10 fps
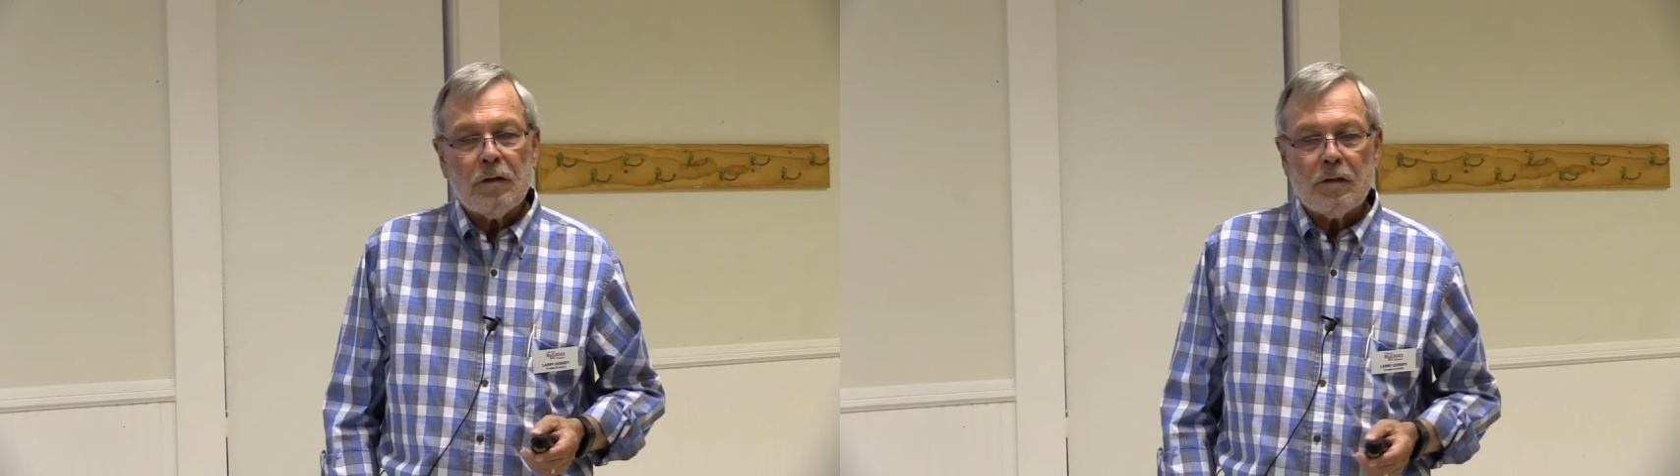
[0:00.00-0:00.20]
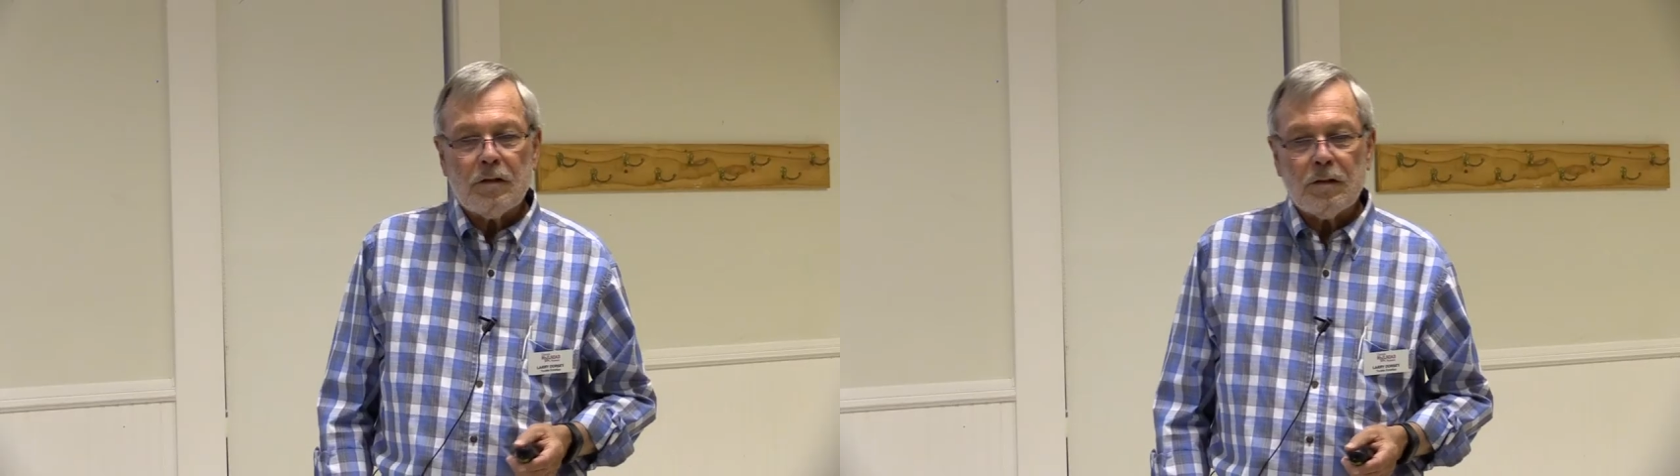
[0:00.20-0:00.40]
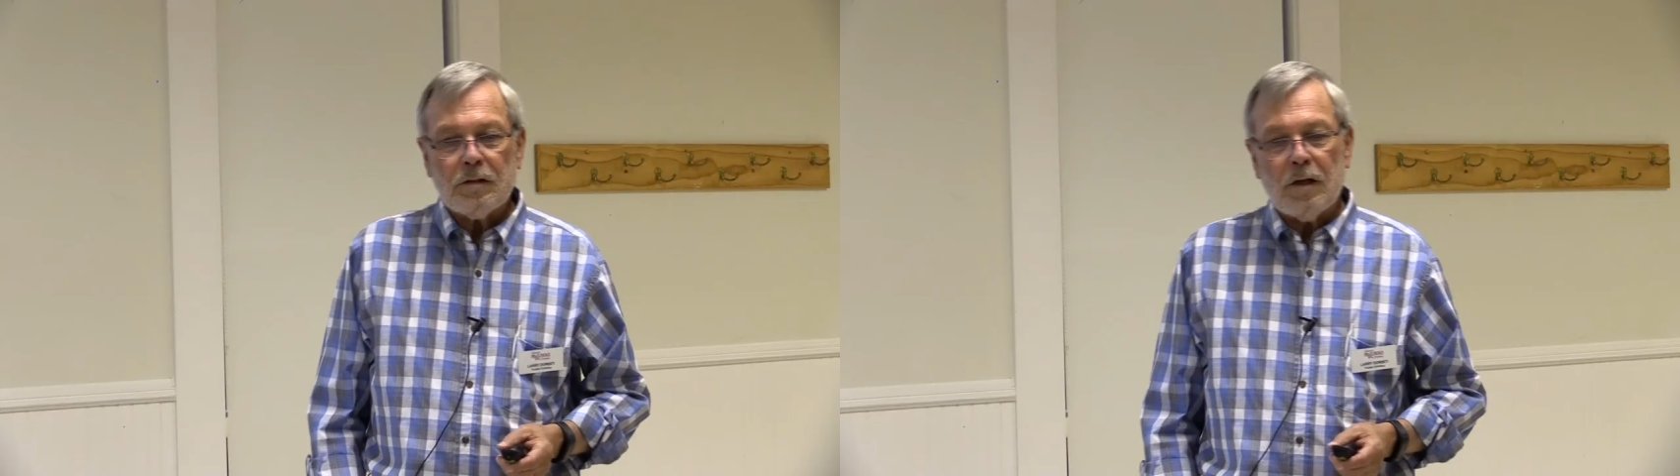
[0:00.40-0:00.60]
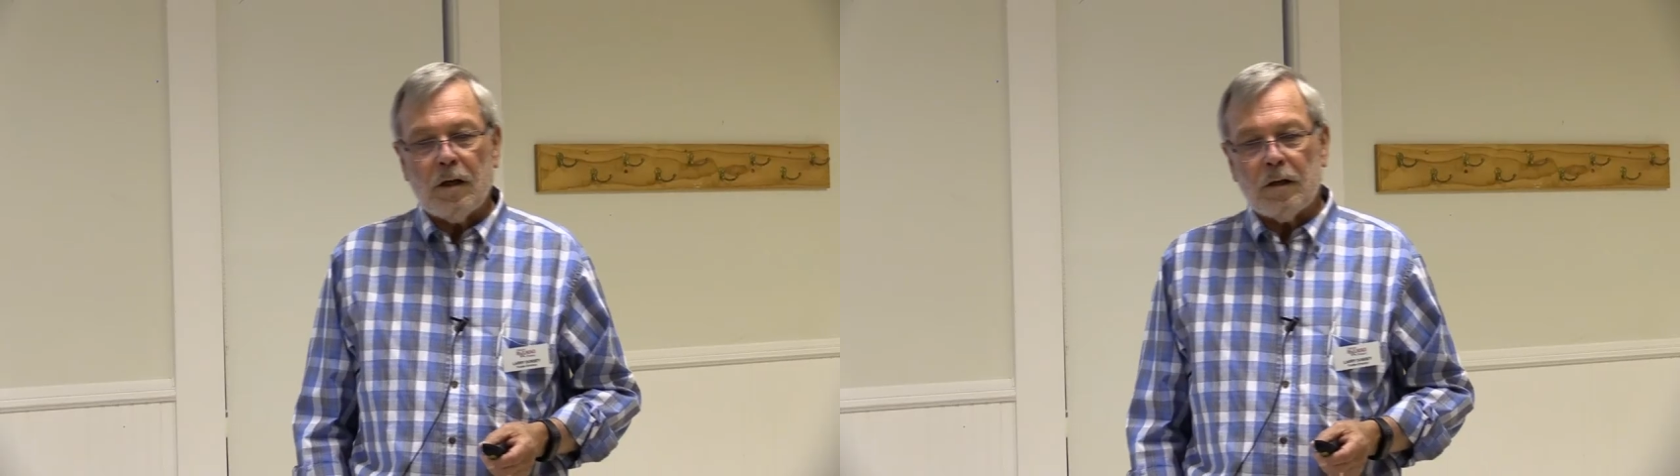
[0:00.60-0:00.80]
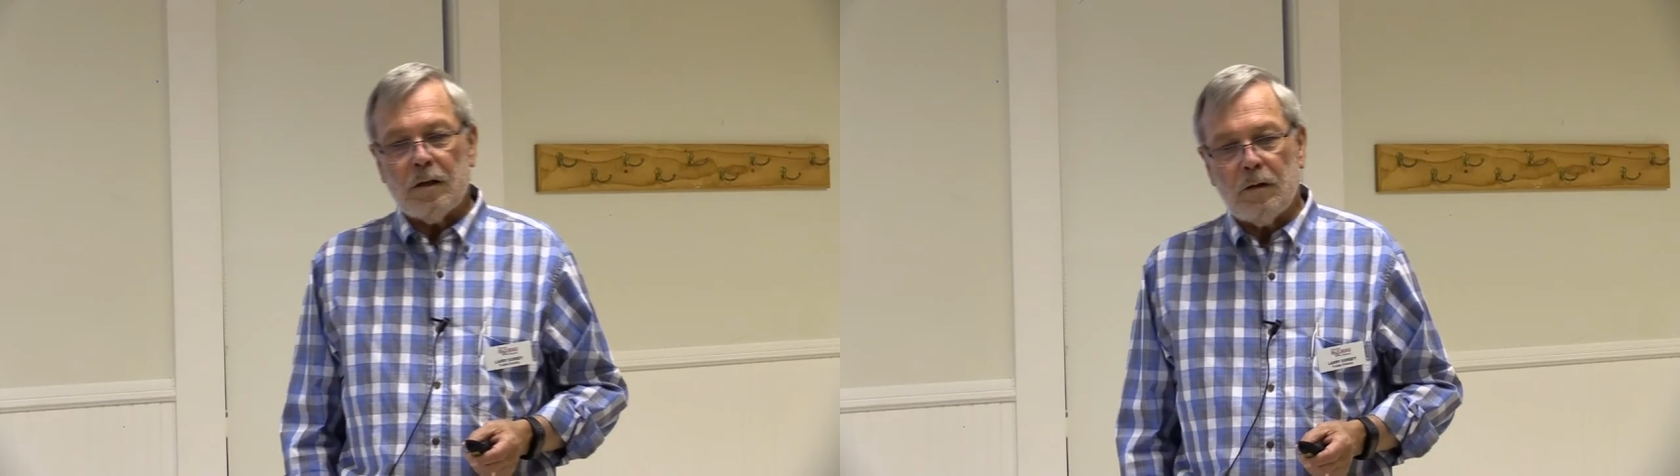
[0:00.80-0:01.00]
this
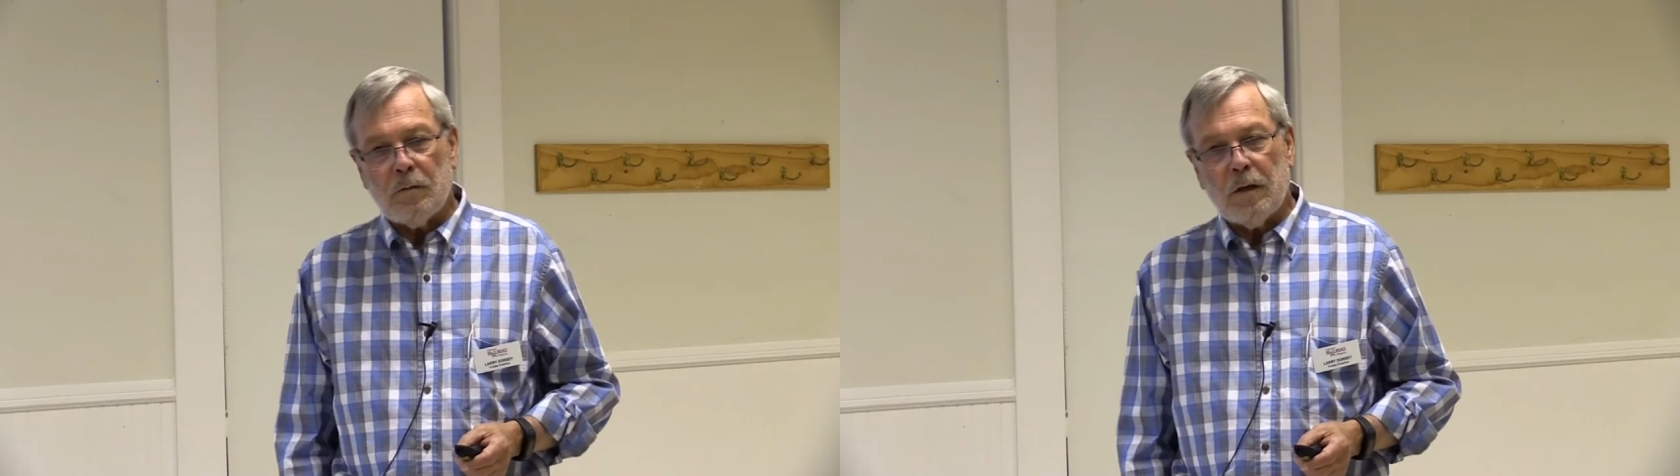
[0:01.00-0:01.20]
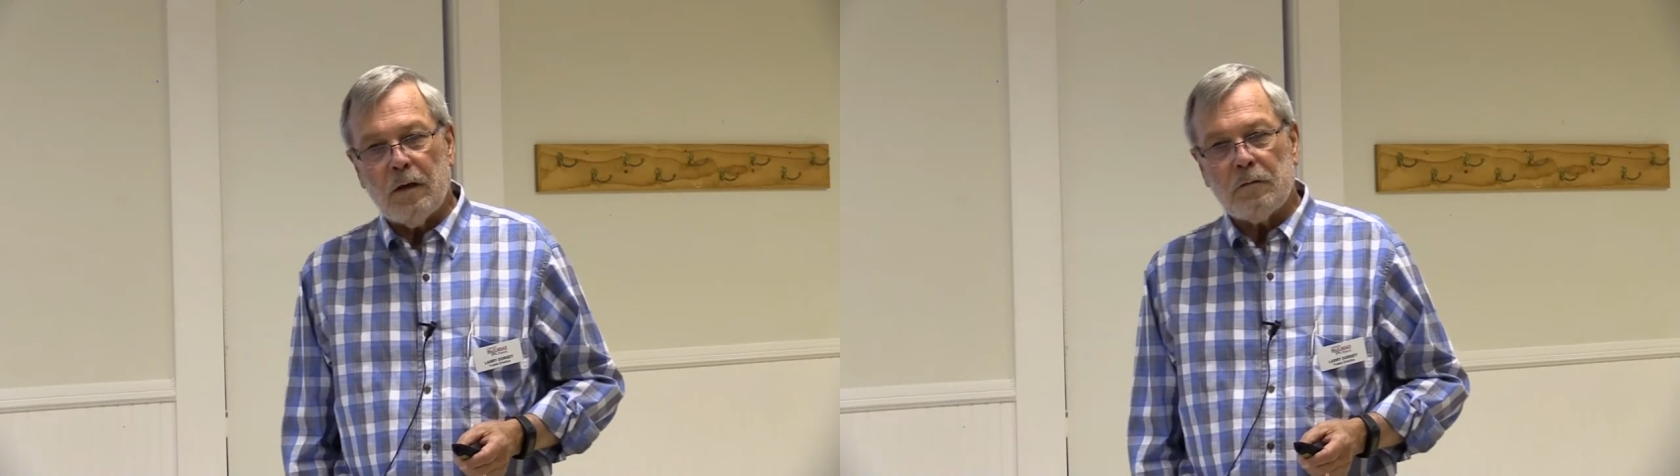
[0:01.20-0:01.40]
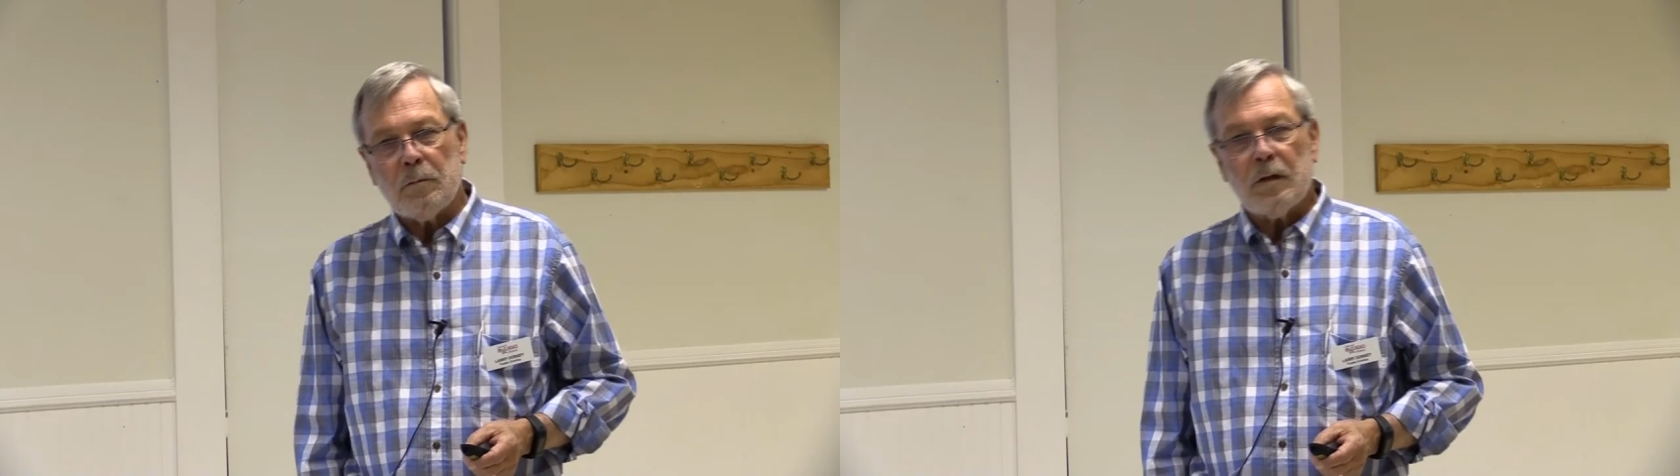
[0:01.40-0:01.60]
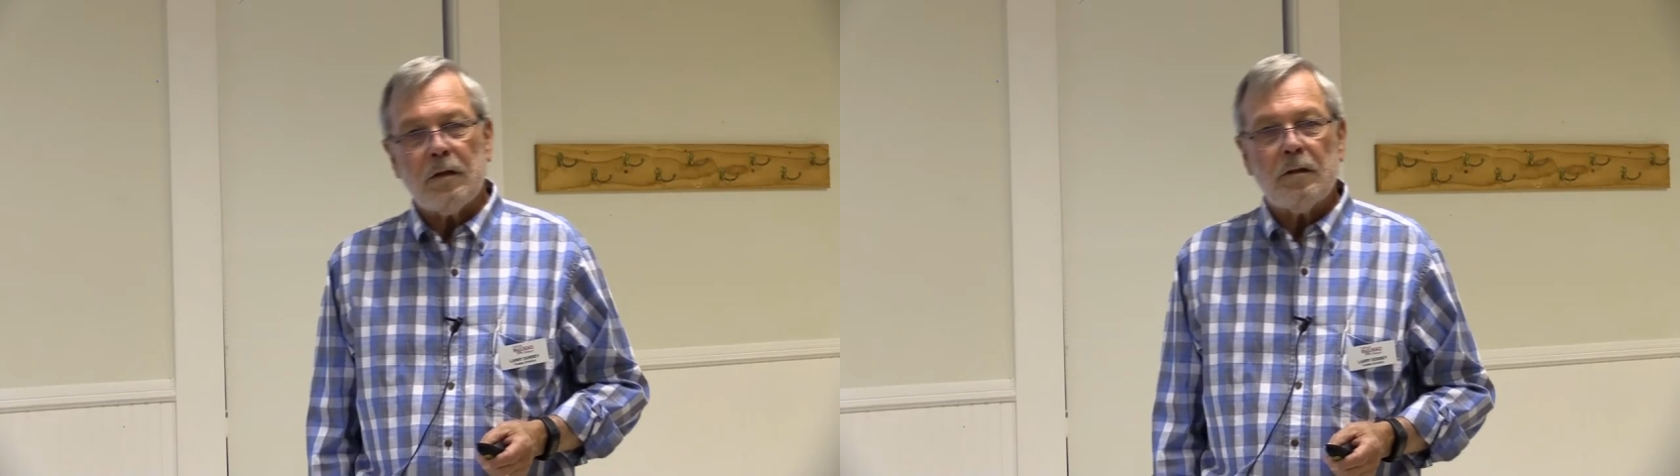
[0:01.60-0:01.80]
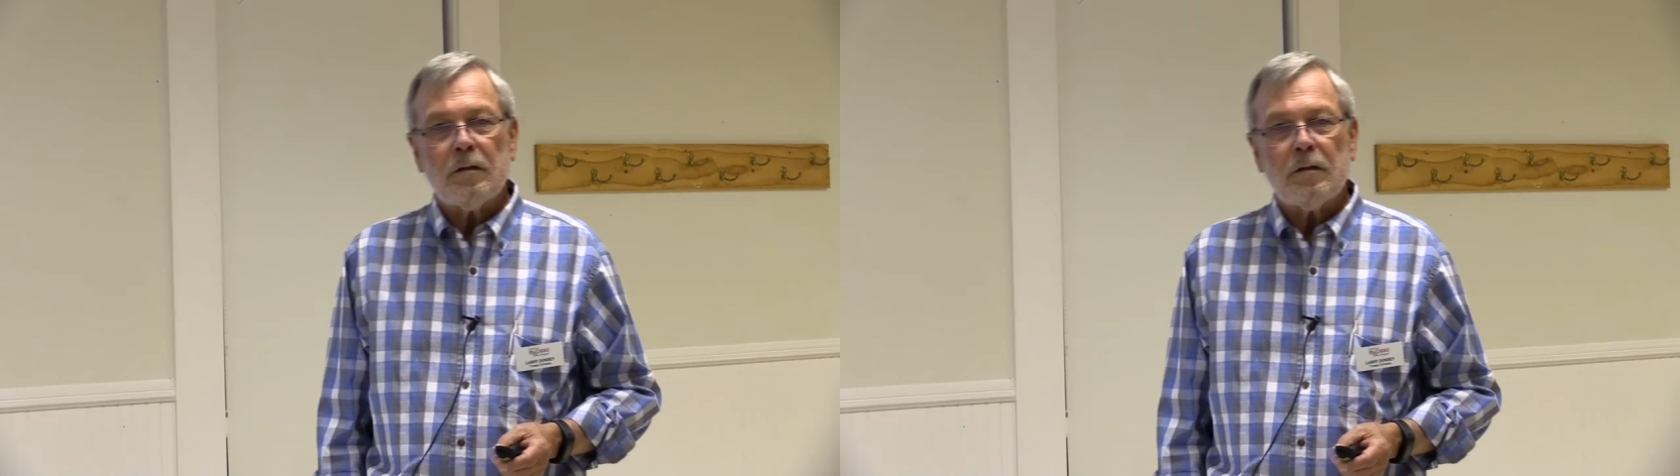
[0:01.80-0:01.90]
saga, we have a big